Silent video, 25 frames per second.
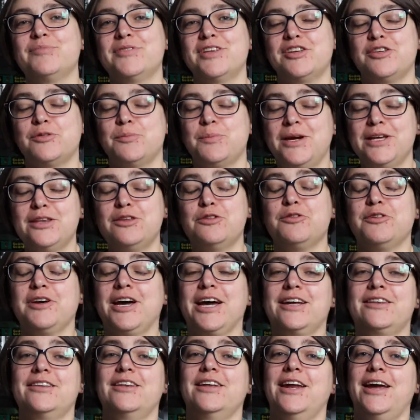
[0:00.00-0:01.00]
despite the
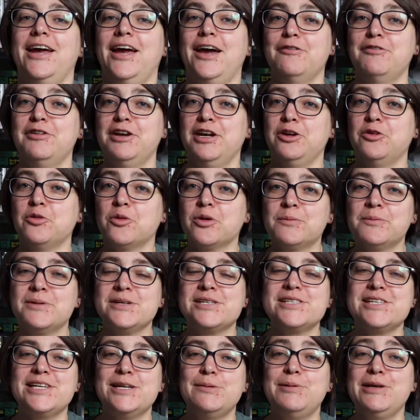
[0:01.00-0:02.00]
fact that I have an
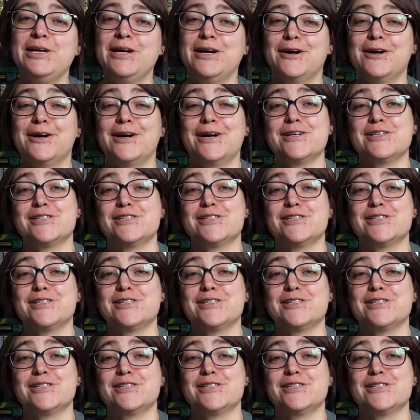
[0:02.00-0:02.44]
enormous TBR,